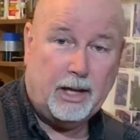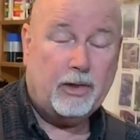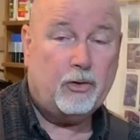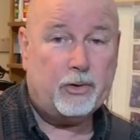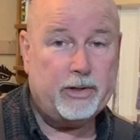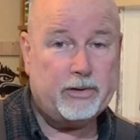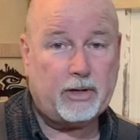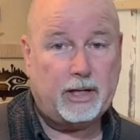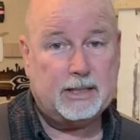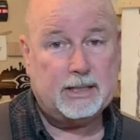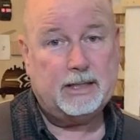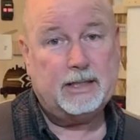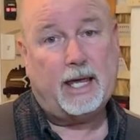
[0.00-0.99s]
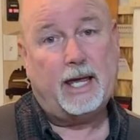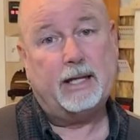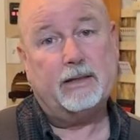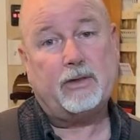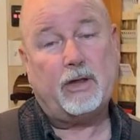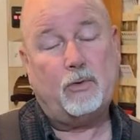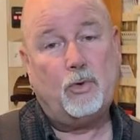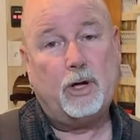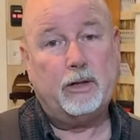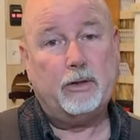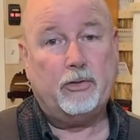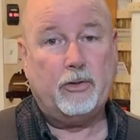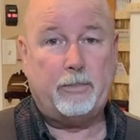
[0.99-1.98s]
The reason I did that is I
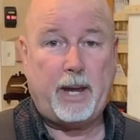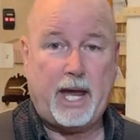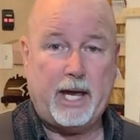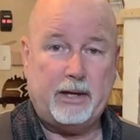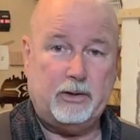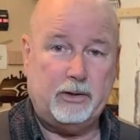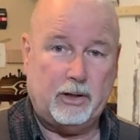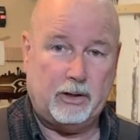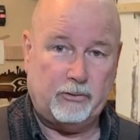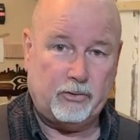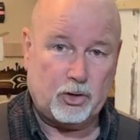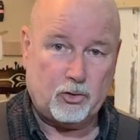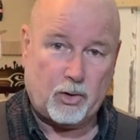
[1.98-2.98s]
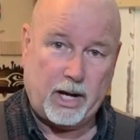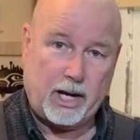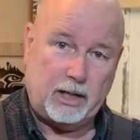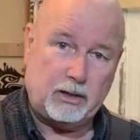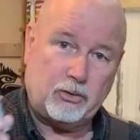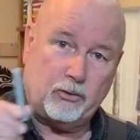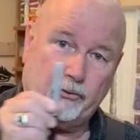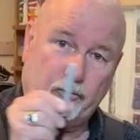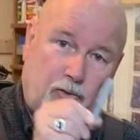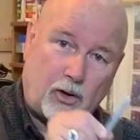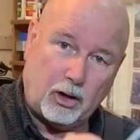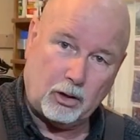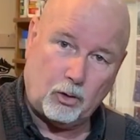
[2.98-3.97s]
want the pattern of the grain to
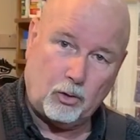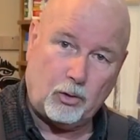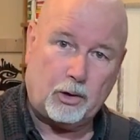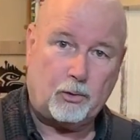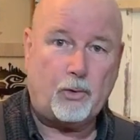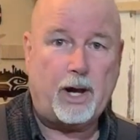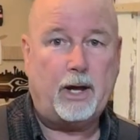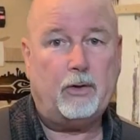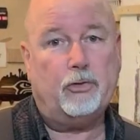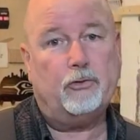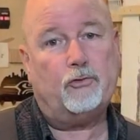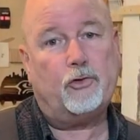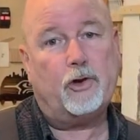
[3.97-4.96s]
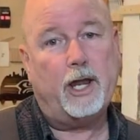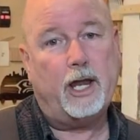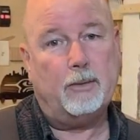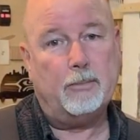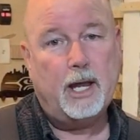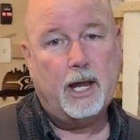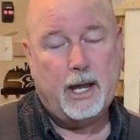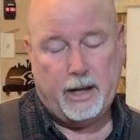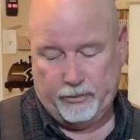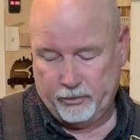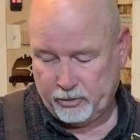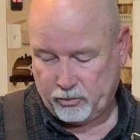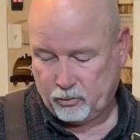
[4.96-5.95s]
follow around the frame.
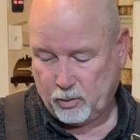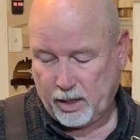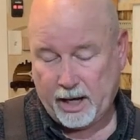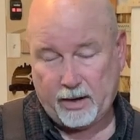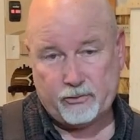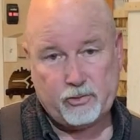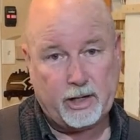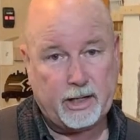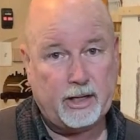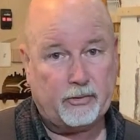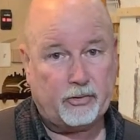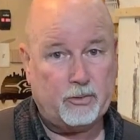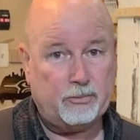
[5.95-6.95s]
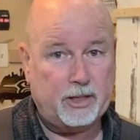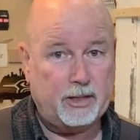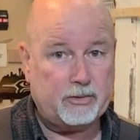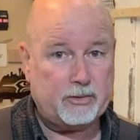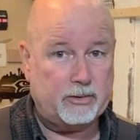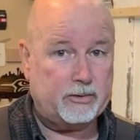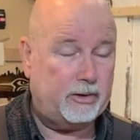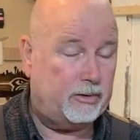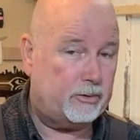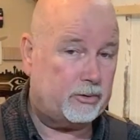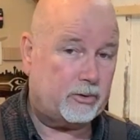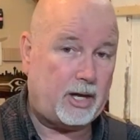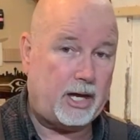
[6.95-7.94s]
And this way, after I cut the pieces and
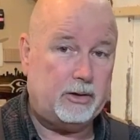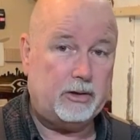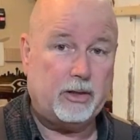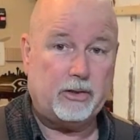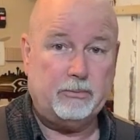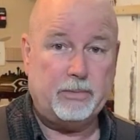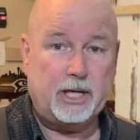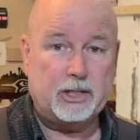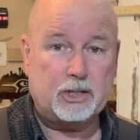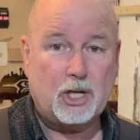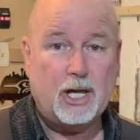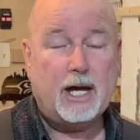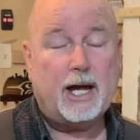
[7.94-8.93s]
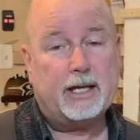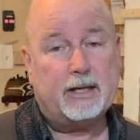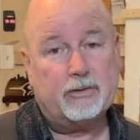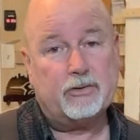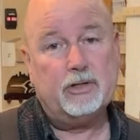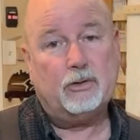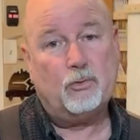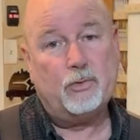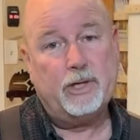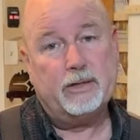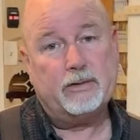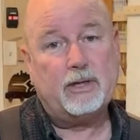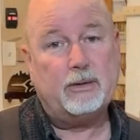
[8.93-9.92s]
they're scattered on the bench, I can still
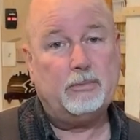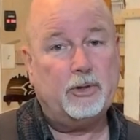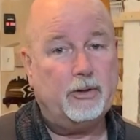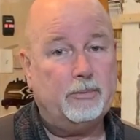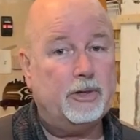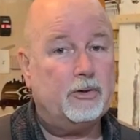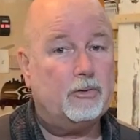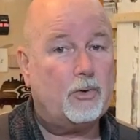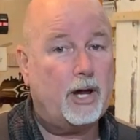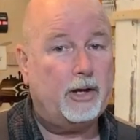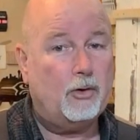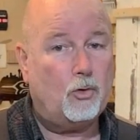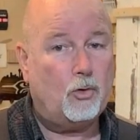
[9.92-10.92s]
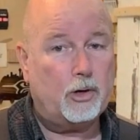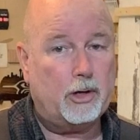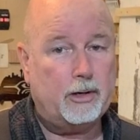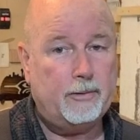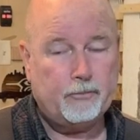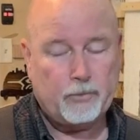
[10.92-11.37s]
reassemble them in the right order.